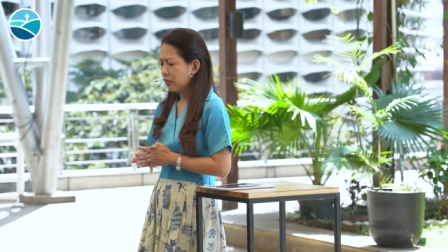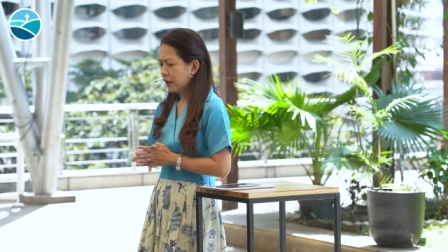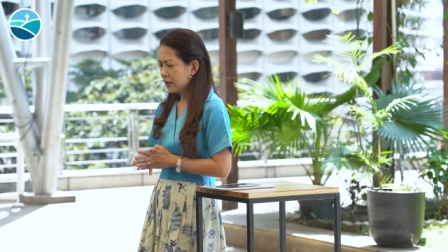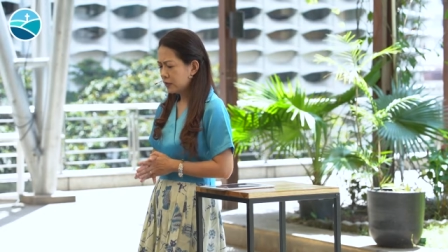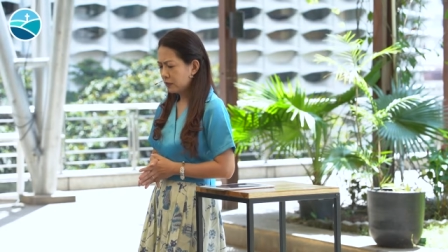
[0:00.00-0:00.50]

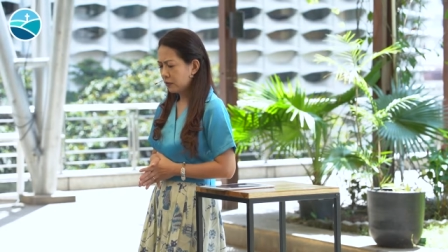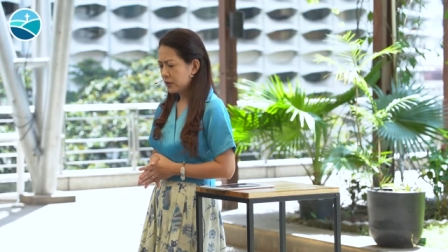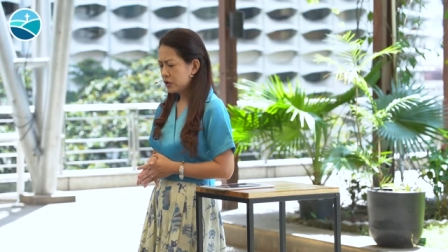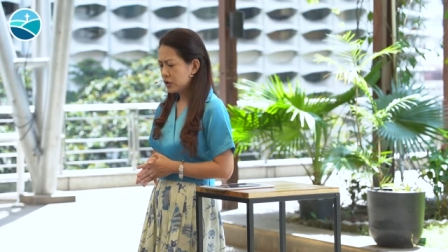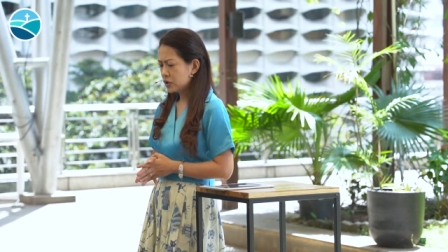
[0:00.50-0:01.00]
Thank you,
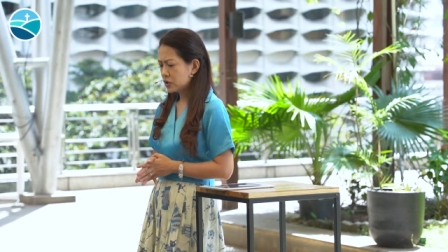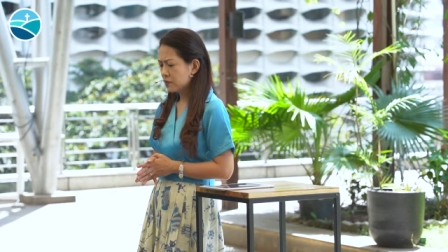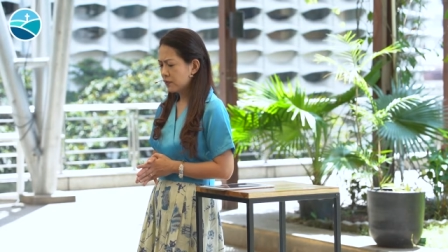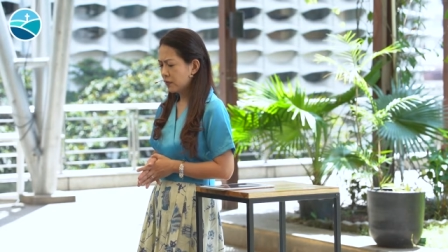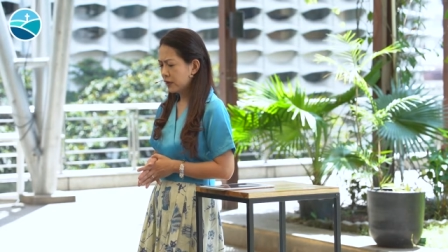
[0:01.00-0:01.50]
Lord Jesus,
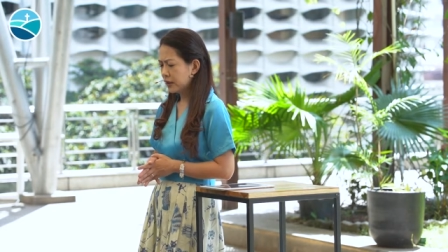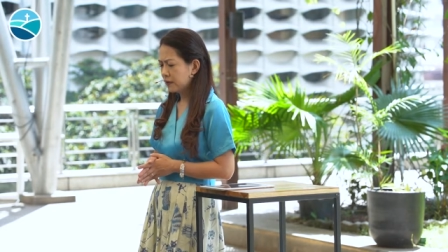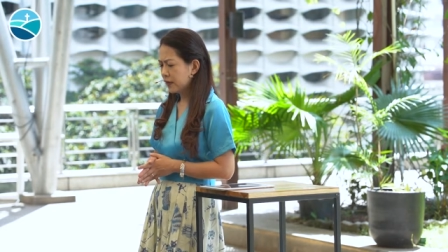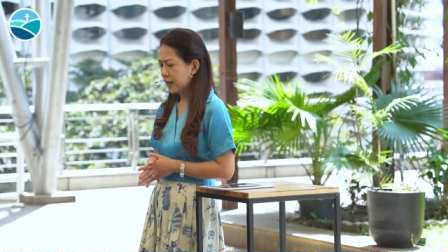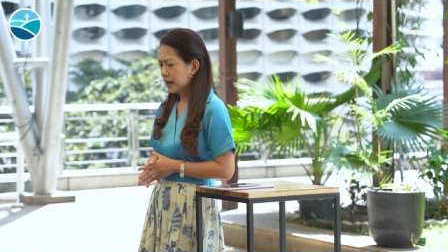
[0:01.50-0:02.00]
for
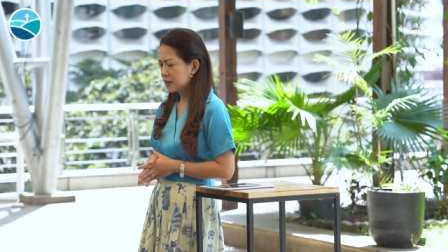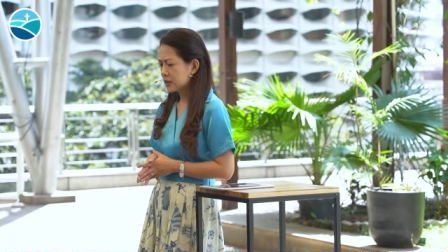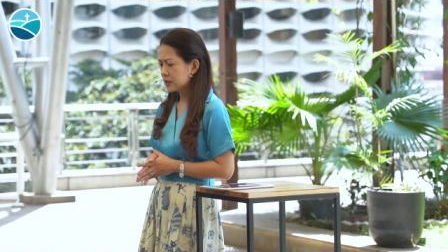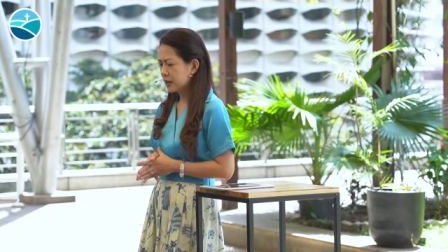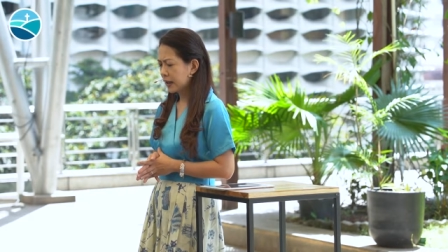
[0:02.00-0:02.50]
giving
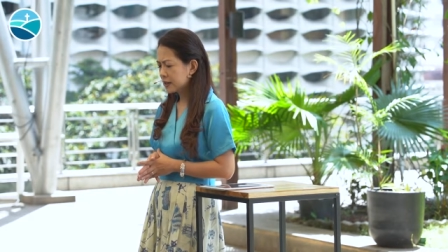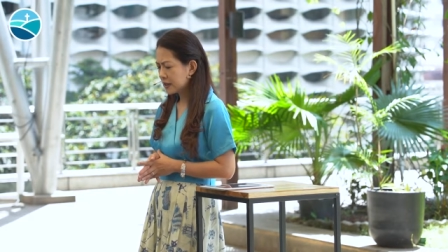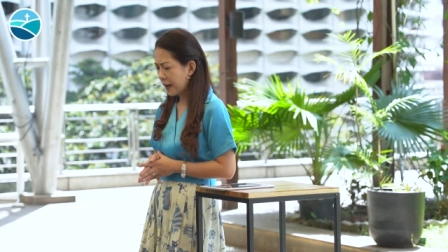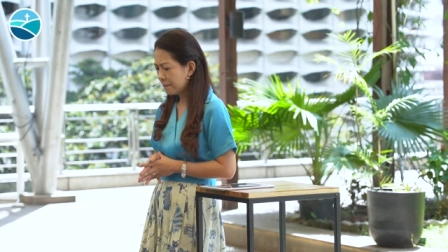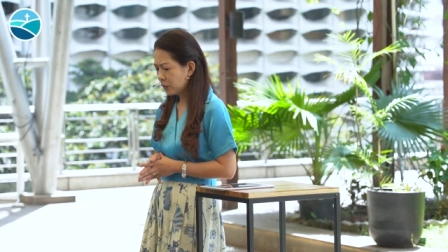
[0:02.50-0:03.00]
us the
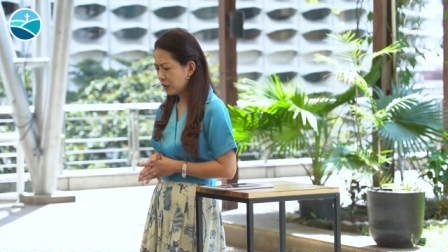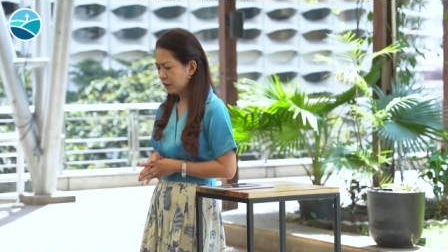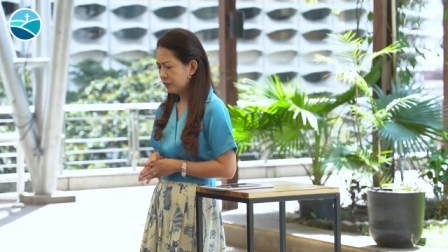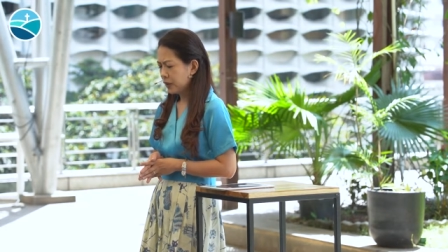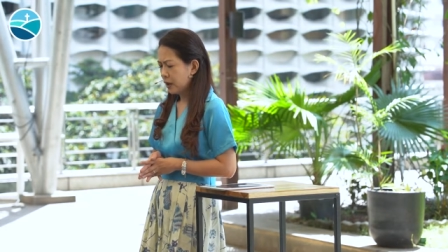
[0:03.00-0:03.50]

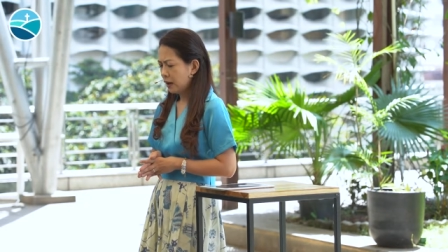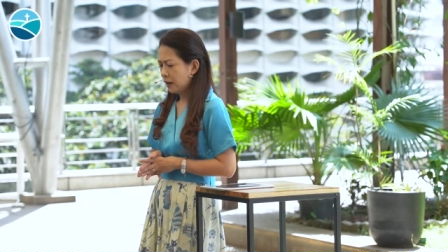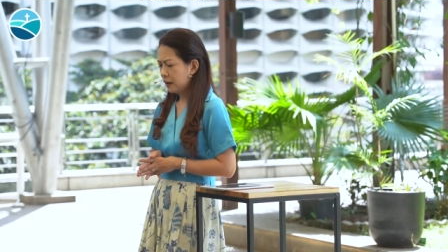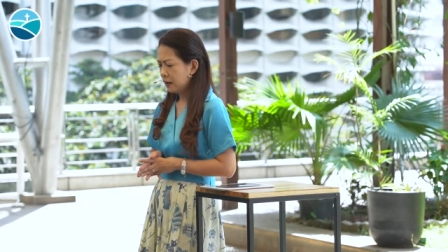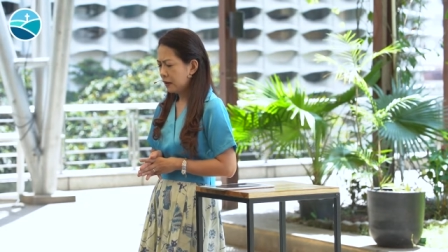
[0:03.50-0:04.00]
example
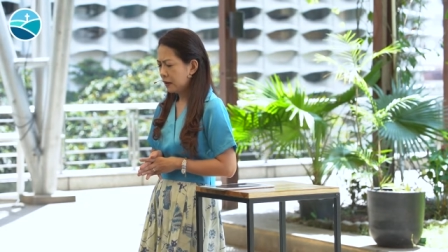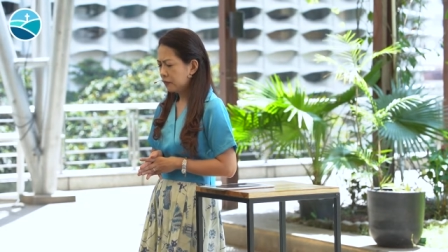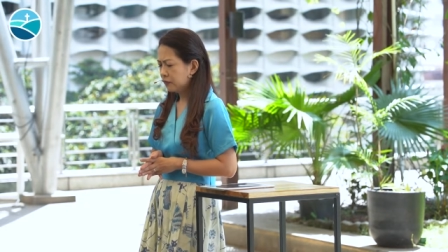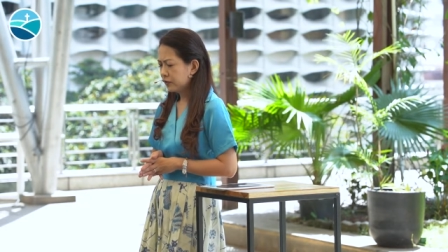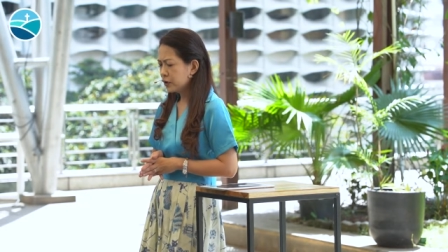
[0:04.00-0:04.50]
uh,
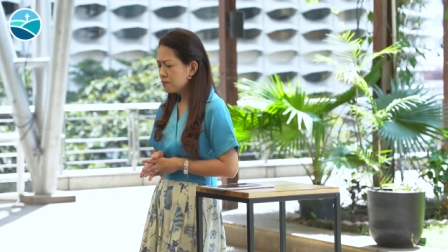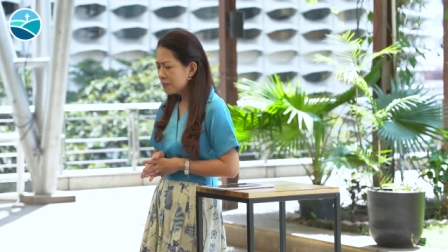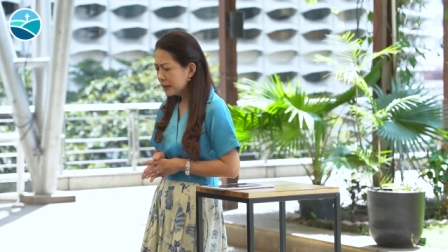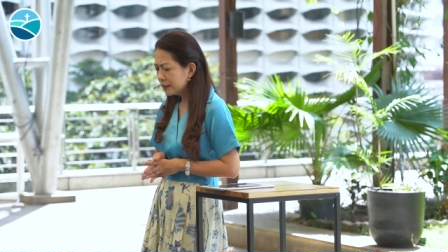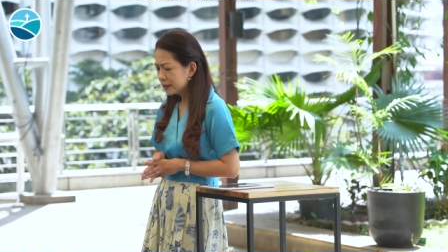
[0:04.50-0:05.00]
of
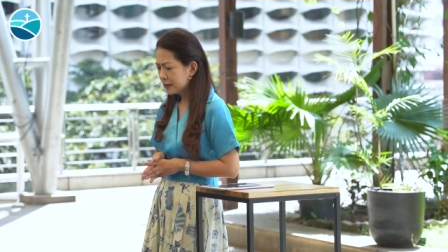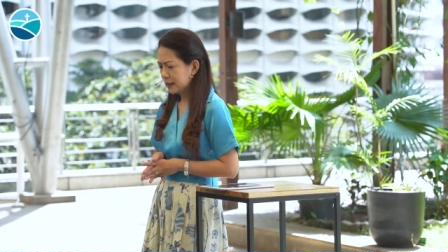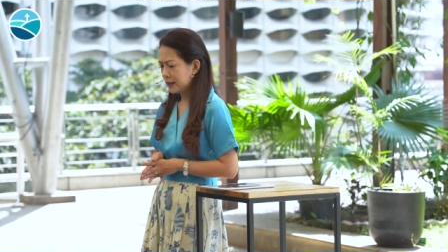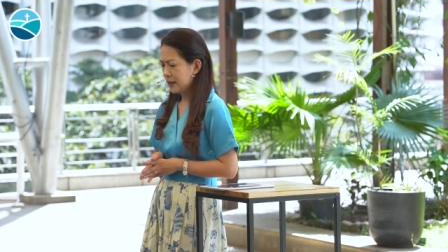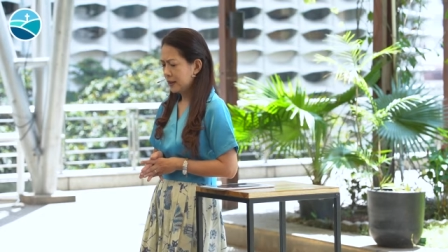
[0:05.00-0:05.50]

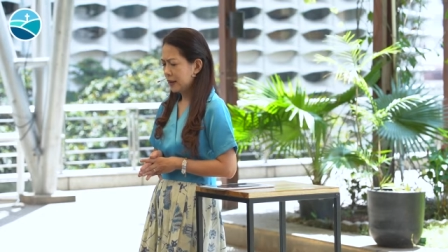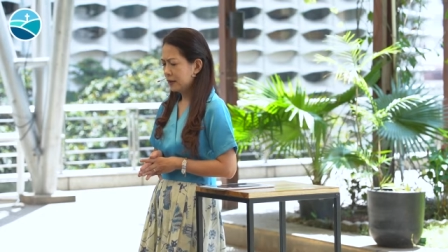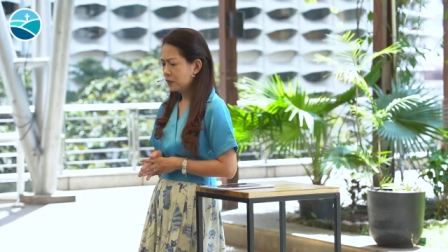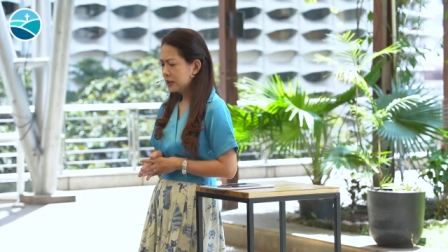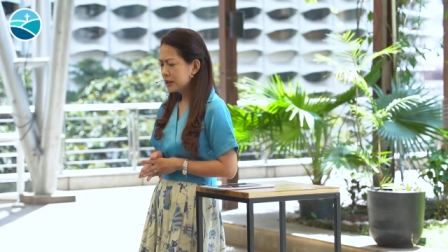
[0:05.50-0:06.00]
humility
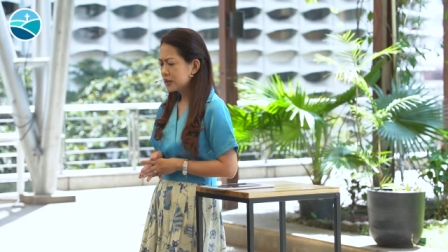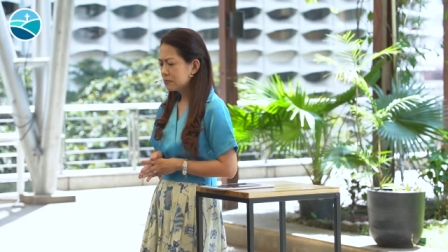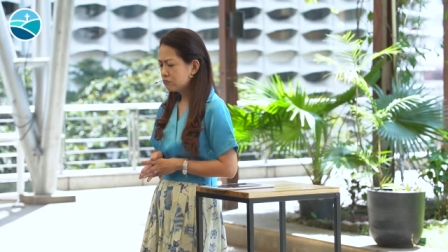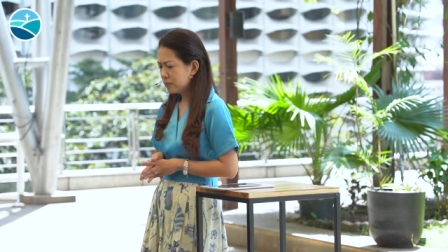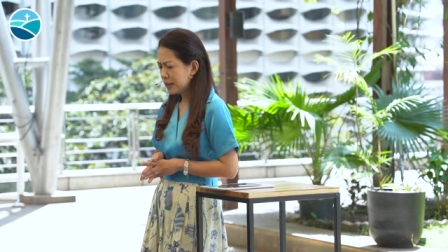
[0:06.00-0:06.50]
and what does
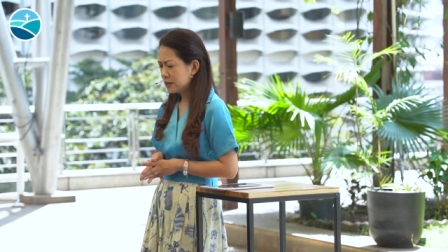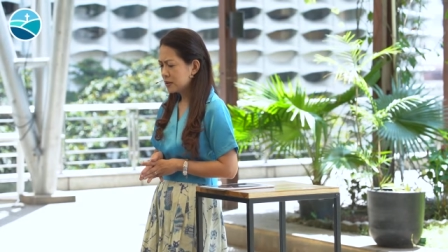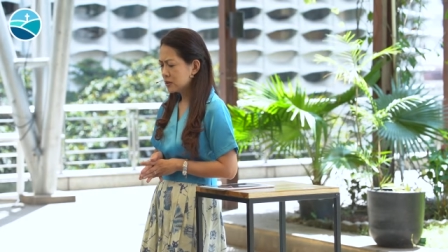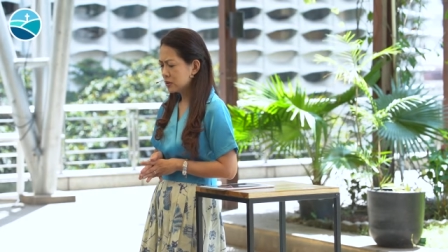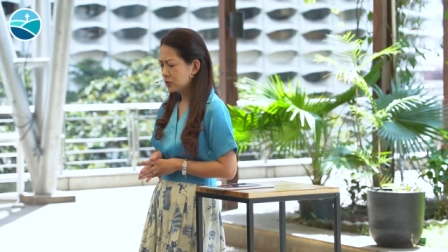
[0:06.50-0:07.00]
it
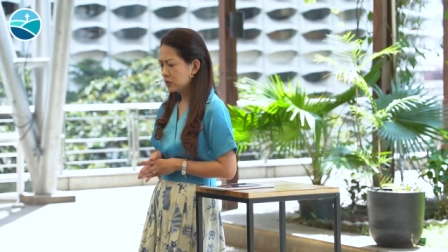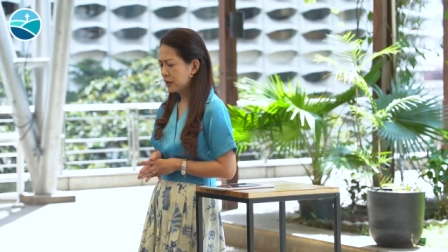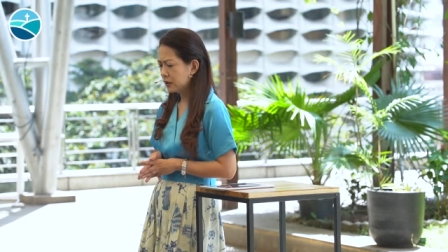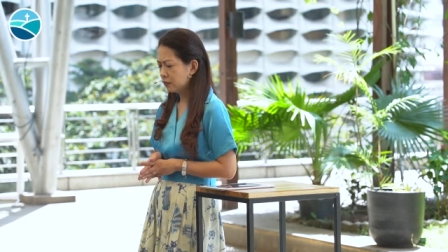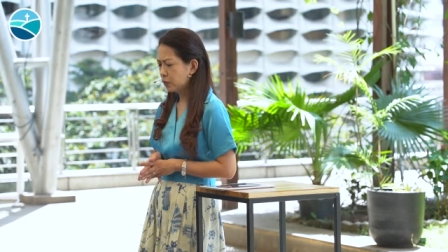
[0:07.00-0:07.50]
mean to
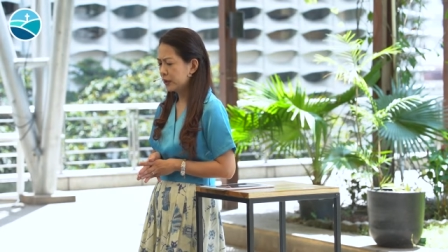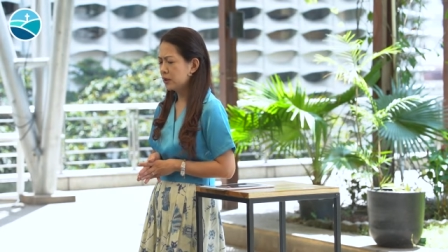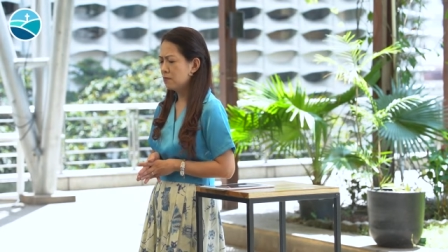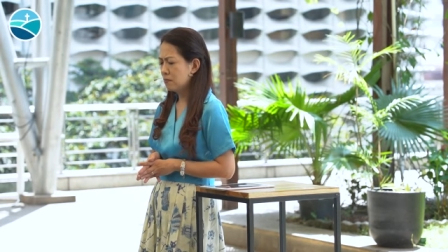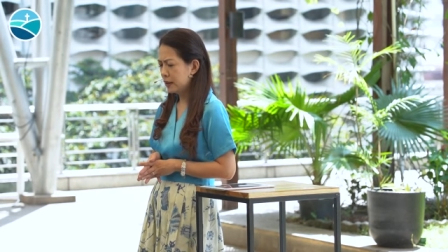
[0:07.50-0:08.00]
live with
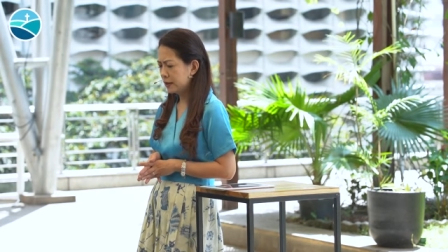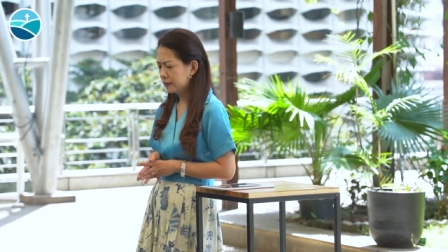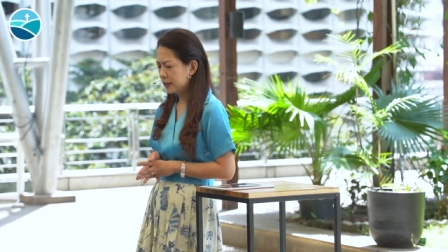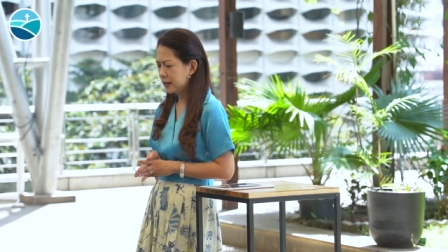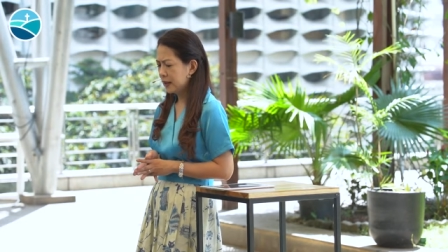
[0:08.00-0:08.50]

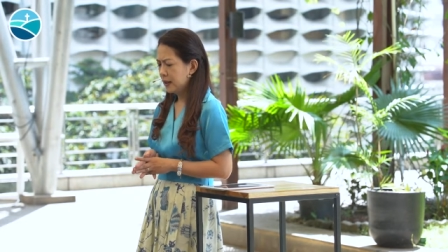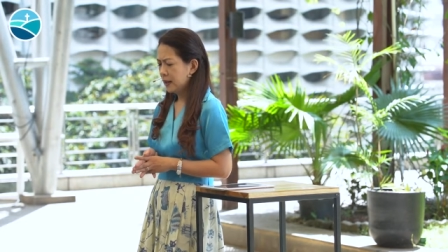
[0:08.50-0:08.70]
humility.